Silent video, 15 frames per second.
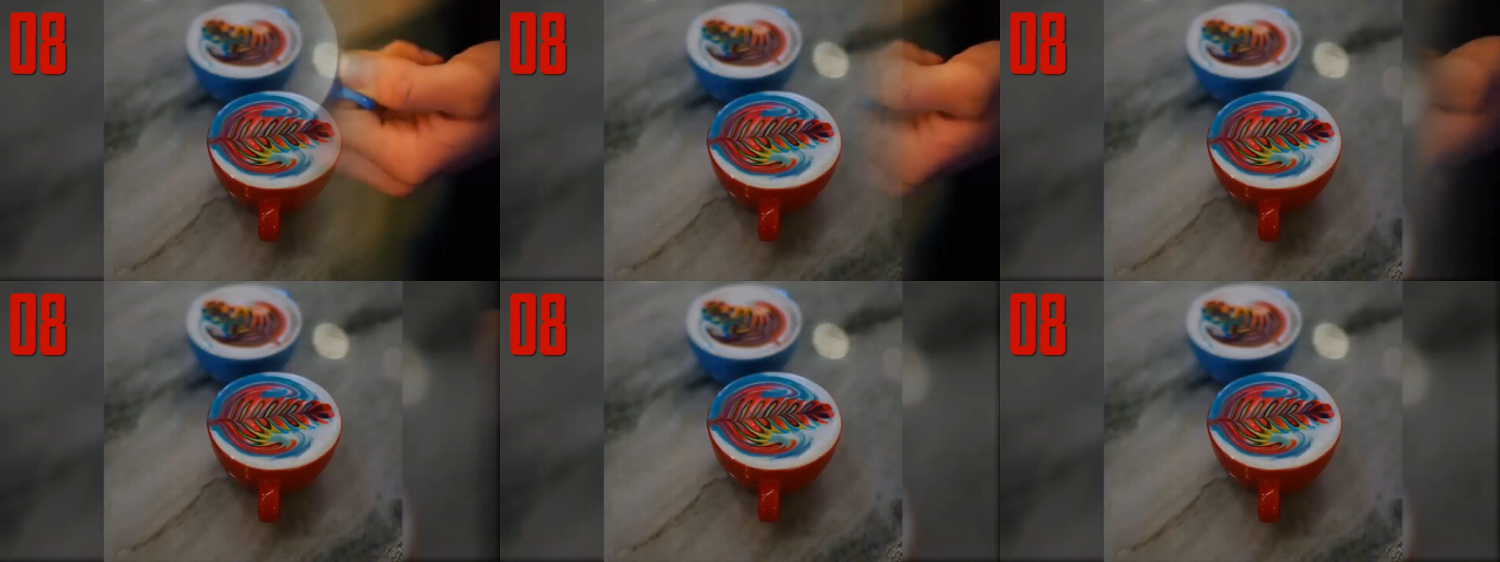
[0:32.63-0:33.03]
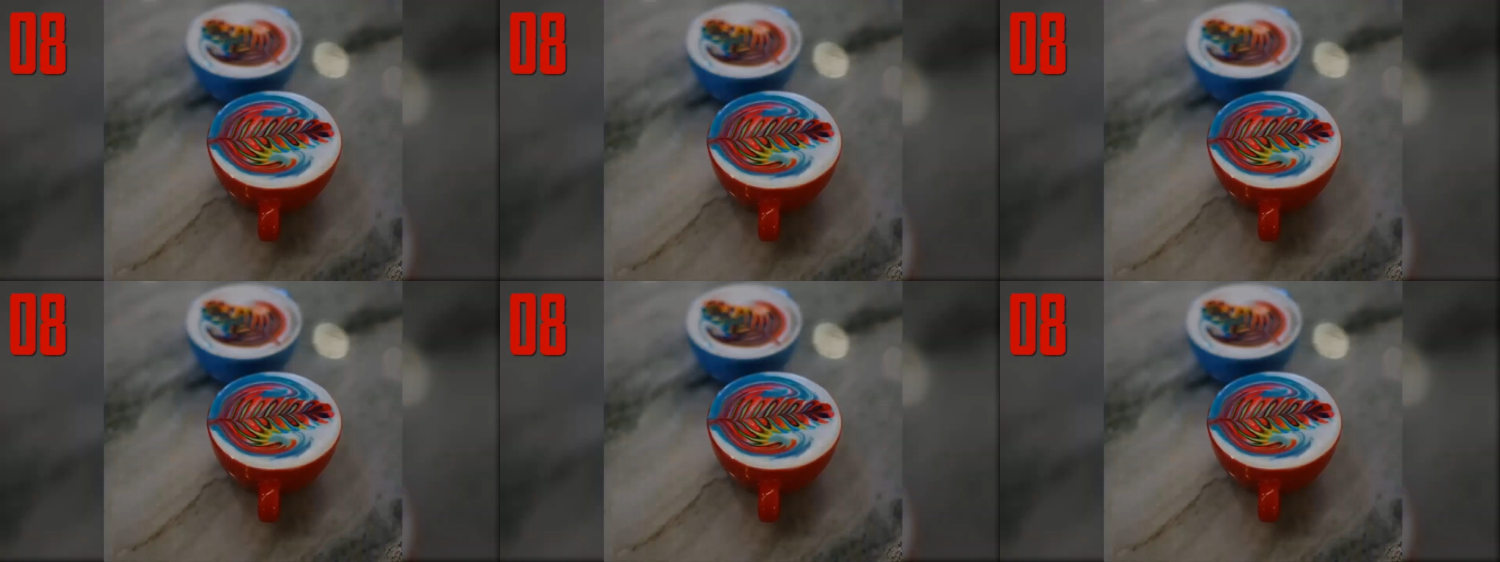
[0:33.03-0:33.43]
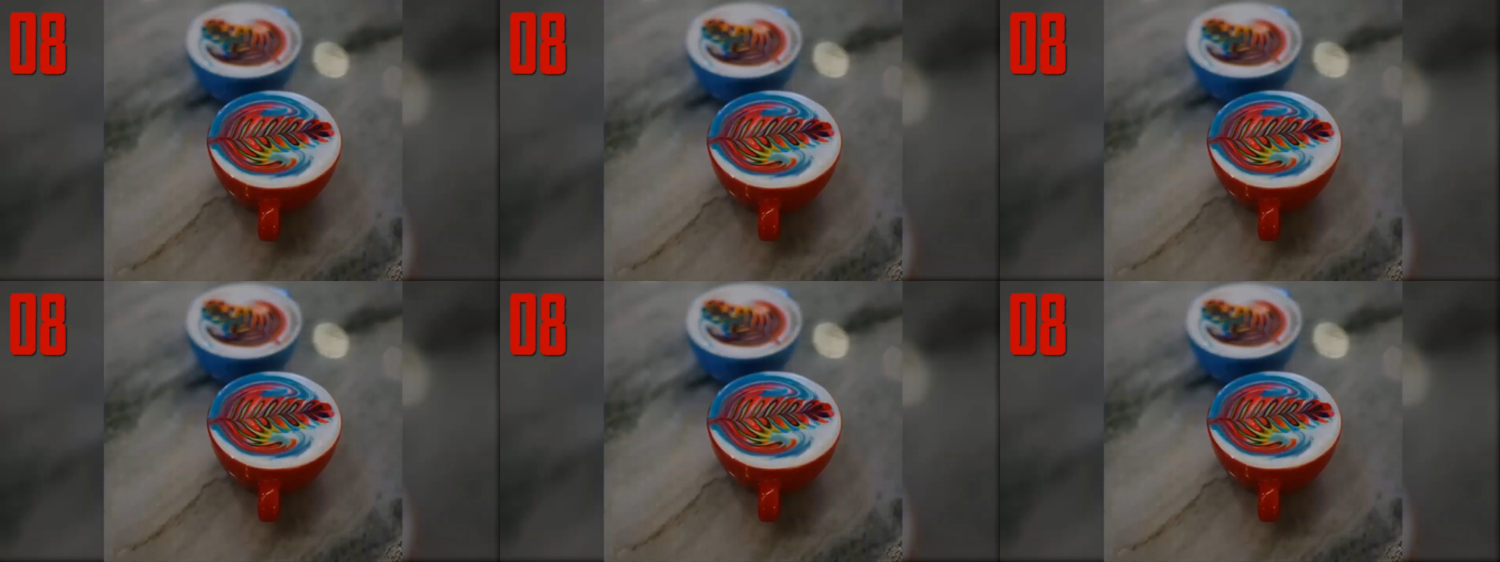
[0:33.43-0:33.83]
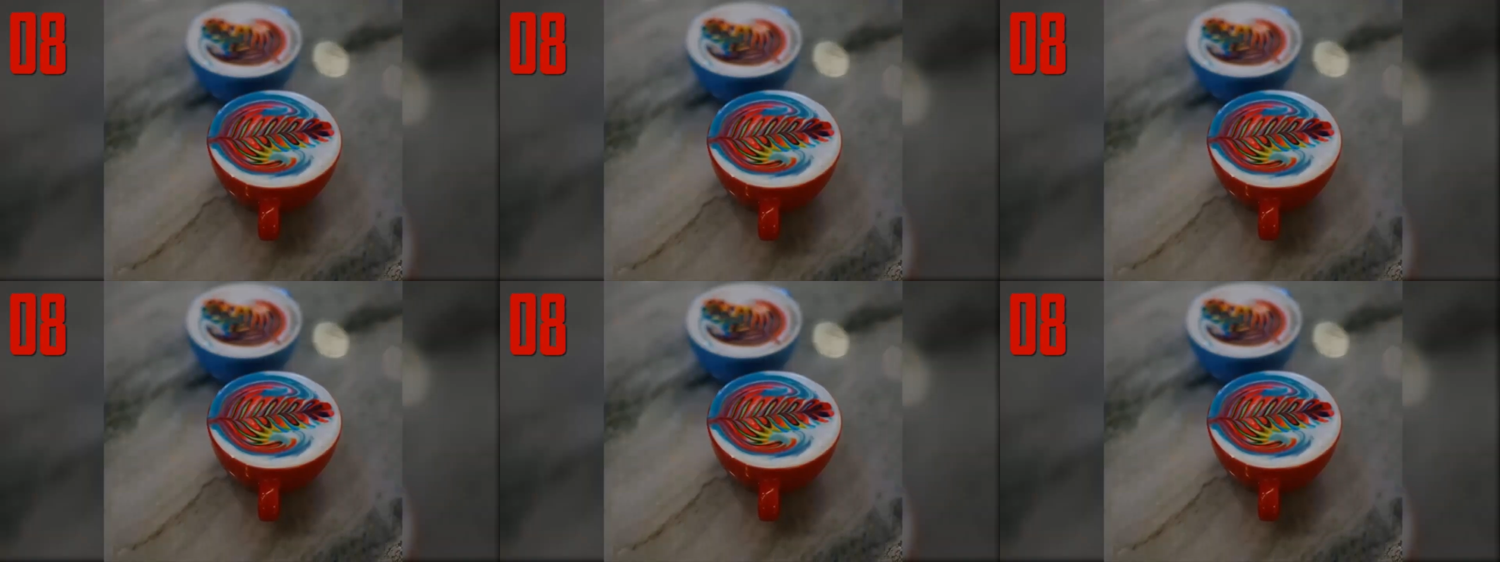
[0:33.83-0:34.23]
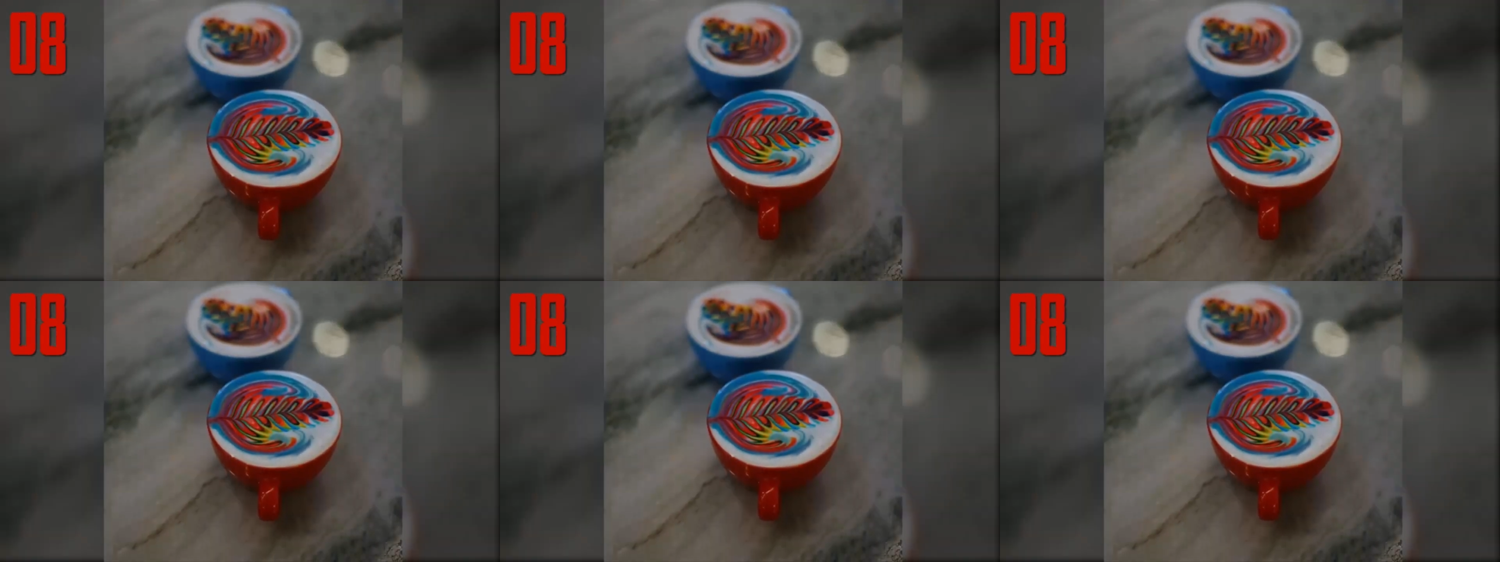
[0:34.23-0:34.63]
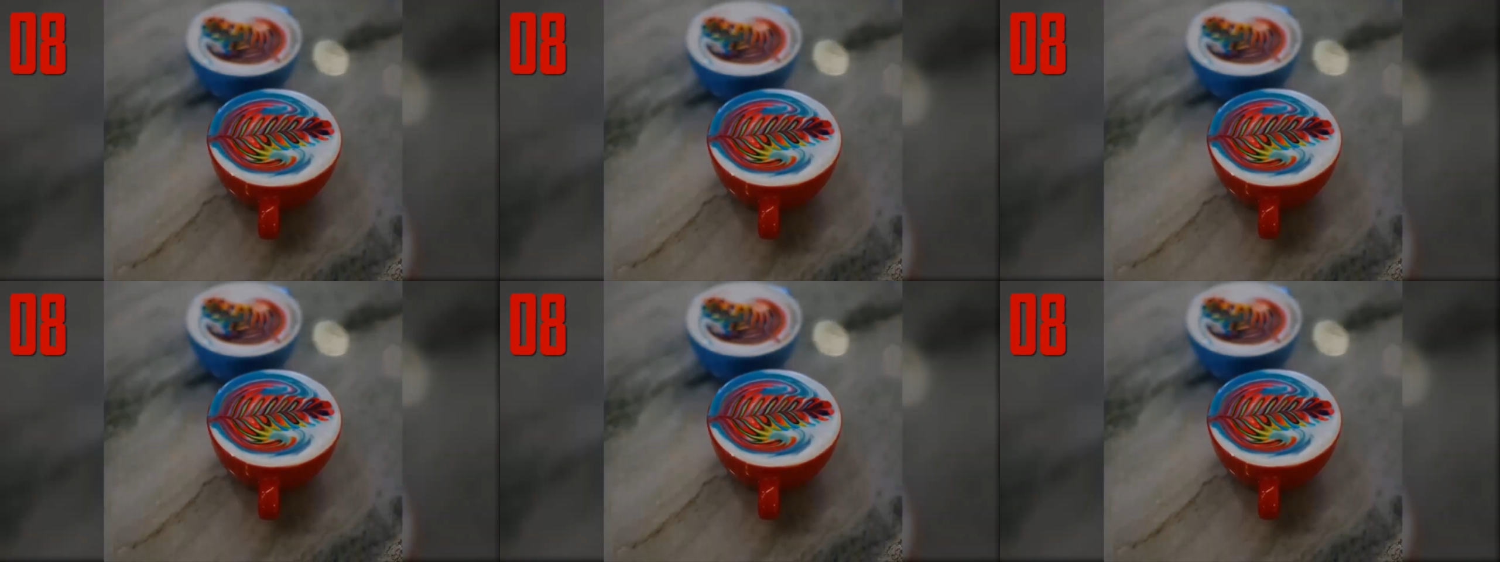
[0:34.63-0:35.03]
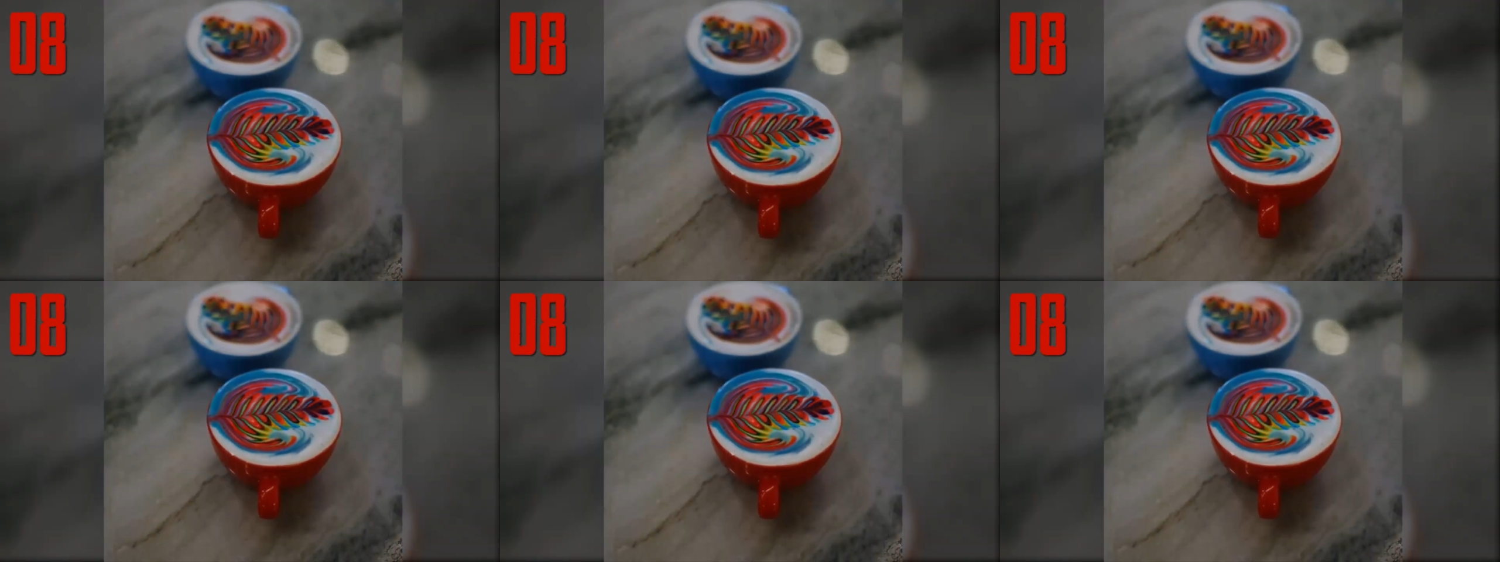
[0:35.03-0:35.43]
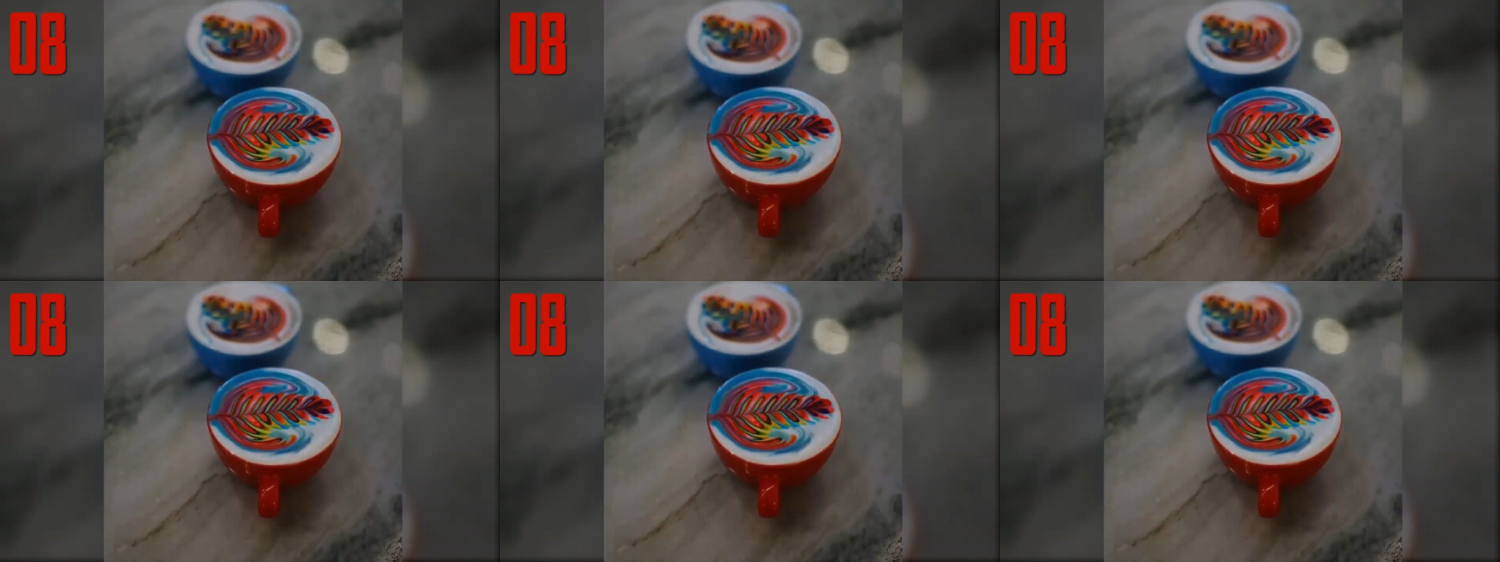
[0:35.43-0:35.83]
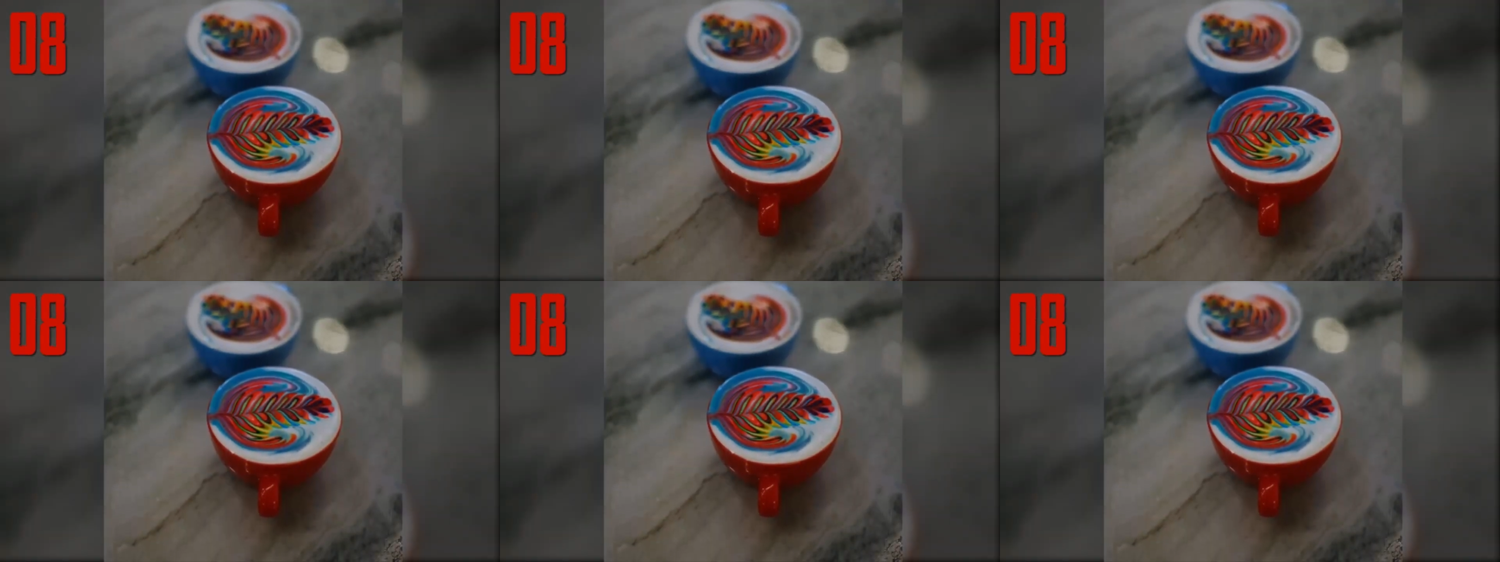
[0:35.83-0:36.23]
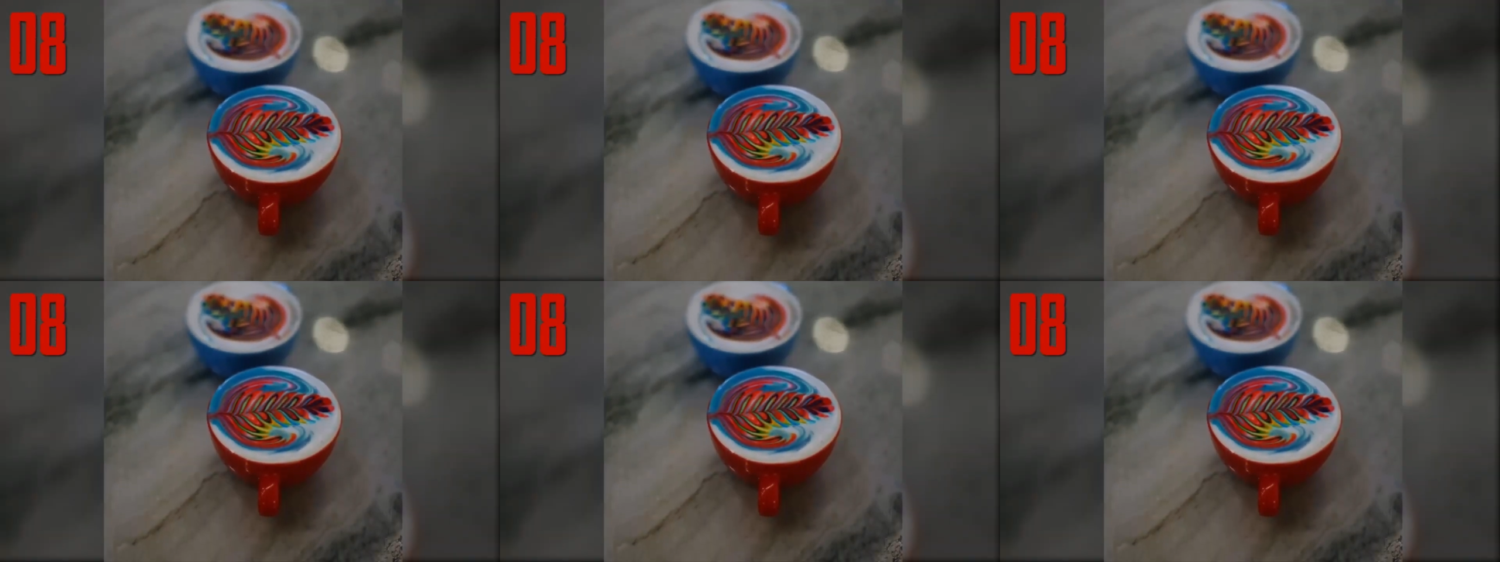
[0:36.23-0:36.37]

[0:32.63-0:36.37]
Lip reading: No face is visible, so there are no lips to read.